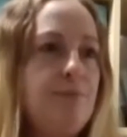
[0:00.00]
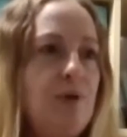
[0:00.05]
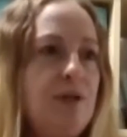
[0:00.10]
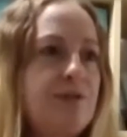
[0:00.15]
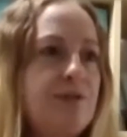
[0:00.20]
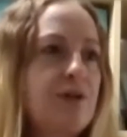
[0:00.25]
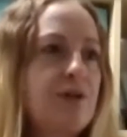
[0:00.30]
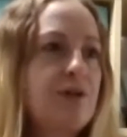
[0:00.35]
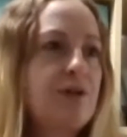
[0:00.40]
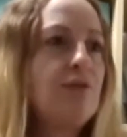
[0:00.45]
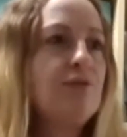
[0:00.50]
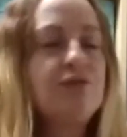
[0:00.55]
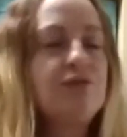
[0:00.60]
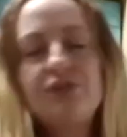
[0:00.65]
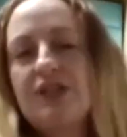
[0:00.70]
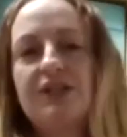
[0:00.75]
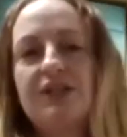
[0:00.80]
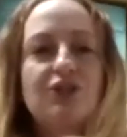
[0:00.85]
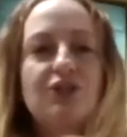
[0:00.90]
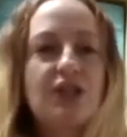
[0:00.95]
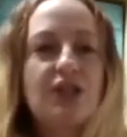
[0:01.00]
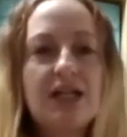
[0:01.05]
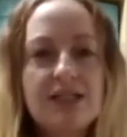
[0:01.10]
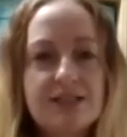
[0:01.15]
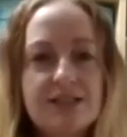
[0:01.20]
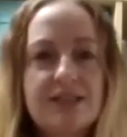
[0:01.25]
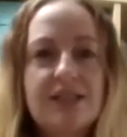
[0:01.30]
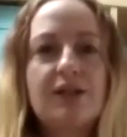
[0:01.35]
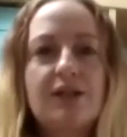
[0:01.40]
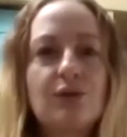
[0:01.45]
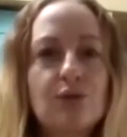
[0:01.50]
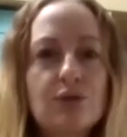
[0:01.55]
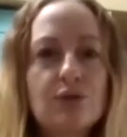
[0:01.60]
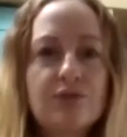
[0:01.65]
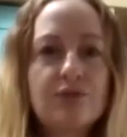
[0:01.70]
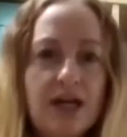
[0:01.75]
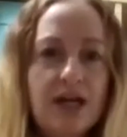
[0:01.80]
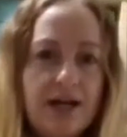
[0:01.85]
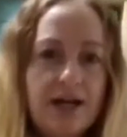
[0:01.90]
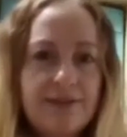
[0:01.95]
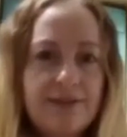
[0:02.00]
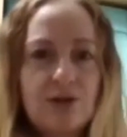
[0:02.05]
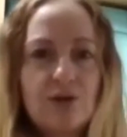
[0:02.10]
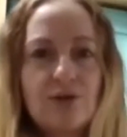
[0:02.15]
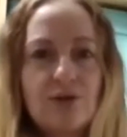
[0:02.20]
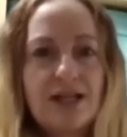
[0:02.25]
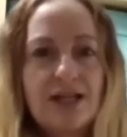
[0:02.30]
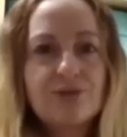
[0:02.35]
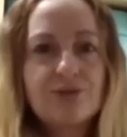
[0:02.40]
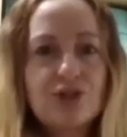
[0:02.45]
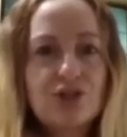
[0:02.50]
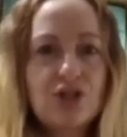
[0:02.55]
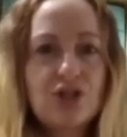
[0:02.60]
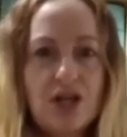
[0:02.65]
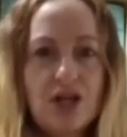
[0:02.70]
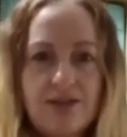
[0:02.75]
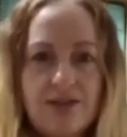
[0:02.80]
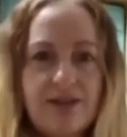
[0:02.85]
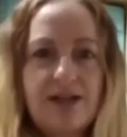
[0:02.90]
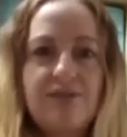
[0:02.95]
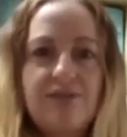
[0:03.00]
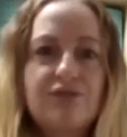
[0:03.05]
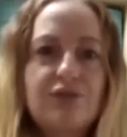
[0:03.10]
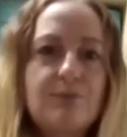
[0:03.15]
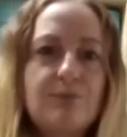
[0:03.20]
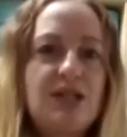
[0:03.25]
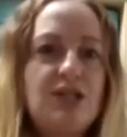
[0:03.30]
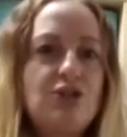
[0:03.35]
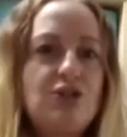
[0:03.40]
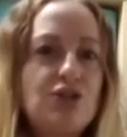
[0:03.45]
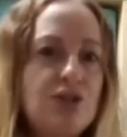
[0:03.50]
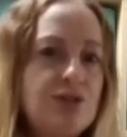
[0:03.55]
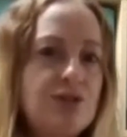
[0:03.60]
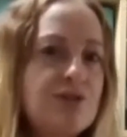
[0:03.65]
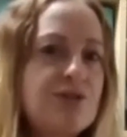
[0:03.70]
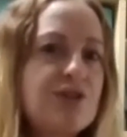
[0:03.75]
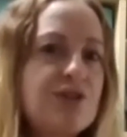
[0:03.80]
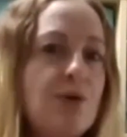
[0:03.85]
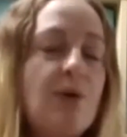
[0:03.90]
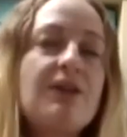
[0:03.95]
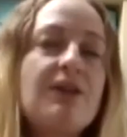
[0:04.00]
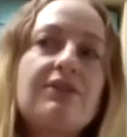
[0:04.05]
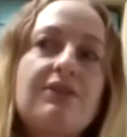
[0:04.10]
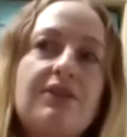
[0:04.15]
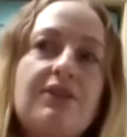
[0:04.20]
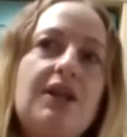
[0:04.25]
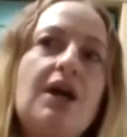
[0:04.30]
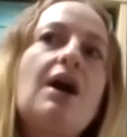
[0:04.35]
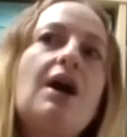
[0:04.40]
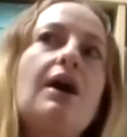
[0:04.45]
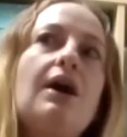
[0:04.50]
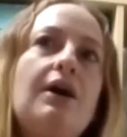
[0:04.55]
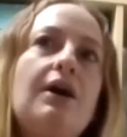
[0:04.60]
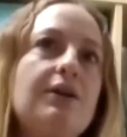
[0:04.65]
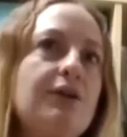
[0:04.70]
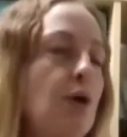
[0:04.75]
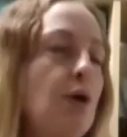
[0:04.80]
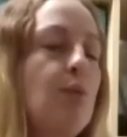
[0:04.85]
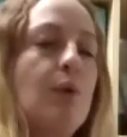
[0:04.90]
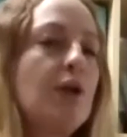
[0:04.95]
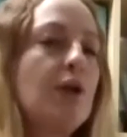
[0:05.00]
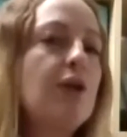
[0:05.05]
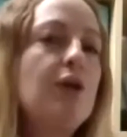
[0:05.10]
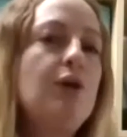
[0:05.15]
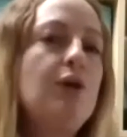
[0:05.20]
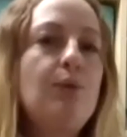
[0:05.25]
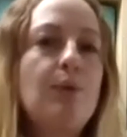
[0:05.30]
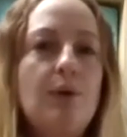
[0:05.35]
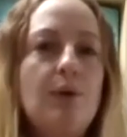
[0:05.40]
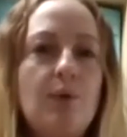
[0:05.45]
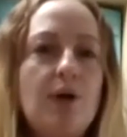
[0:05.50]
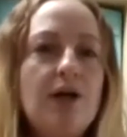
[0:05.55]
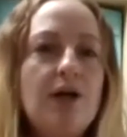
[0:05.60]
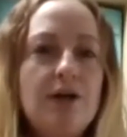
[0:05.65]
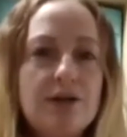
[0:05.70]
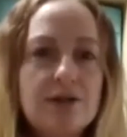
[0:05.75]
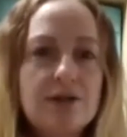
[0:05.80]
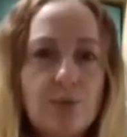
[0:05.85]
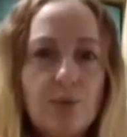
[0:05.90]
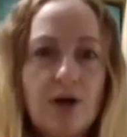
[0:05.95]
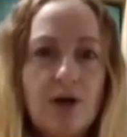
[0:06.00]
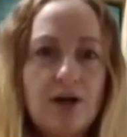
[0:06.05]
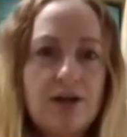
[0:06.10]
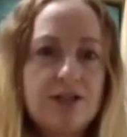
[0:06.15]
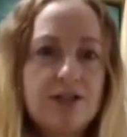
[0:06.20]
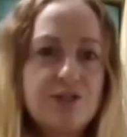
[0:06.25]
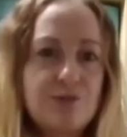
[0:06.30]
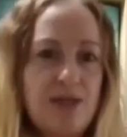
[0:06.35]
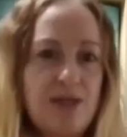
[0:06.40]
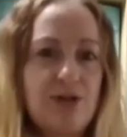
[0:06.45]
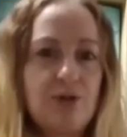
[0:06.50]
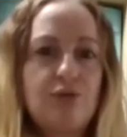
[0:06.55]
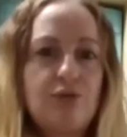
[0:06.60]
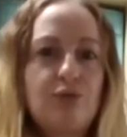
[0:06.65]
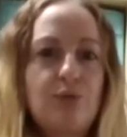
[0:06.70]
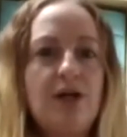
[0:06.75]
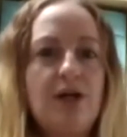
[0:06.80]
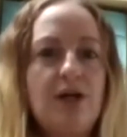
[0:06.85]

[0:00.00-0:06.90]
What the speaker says: with confidentiality and all of that, they're not allowed to share that information. So other than her, no one knew at work why I'd been off